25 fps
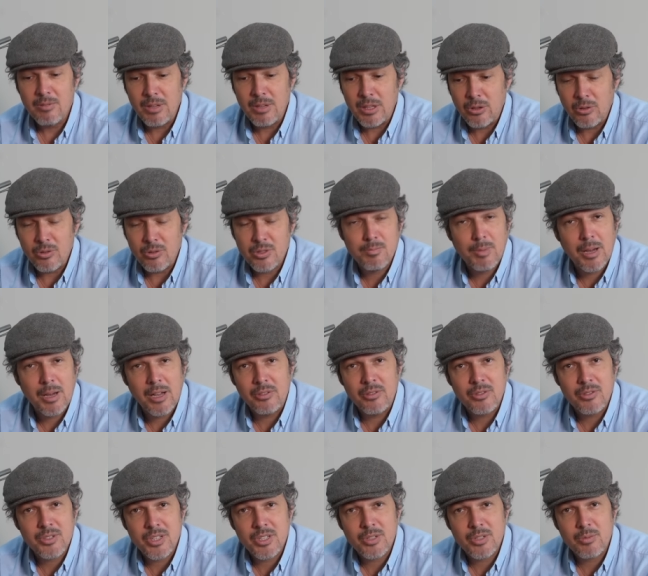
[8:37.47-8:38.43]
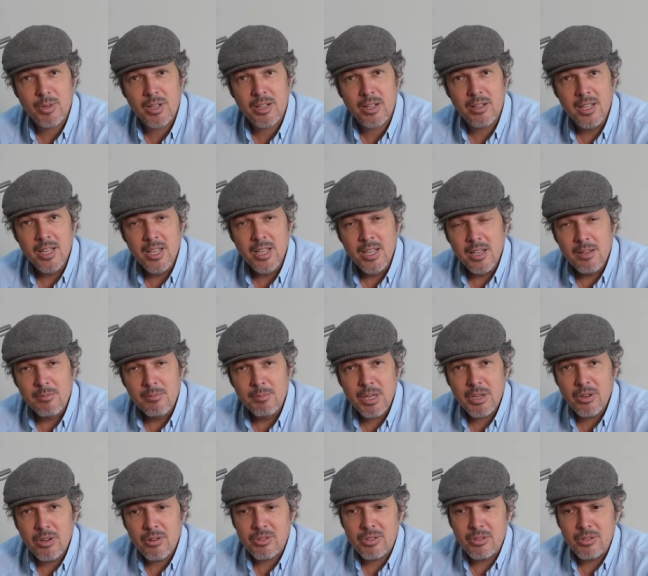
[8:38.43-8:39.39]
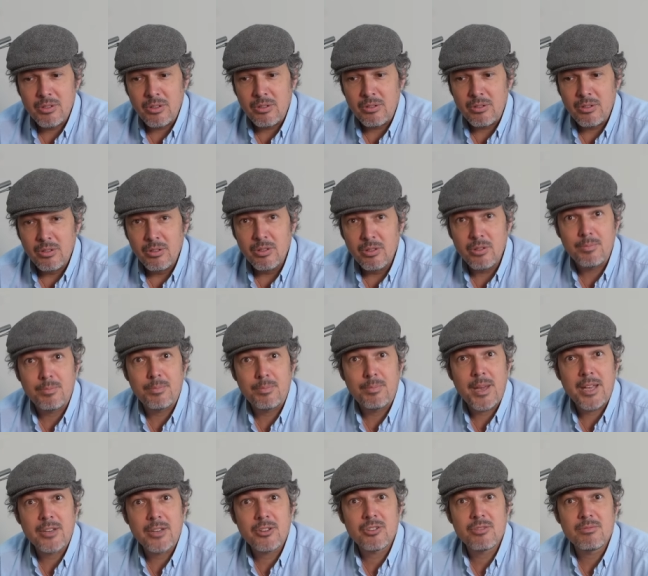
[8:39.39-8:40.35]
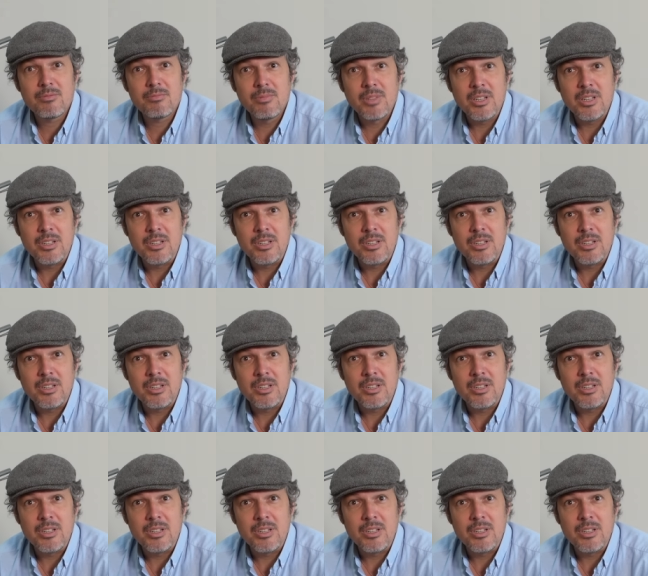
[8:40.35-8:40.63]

with those powders as well. Because the lube patch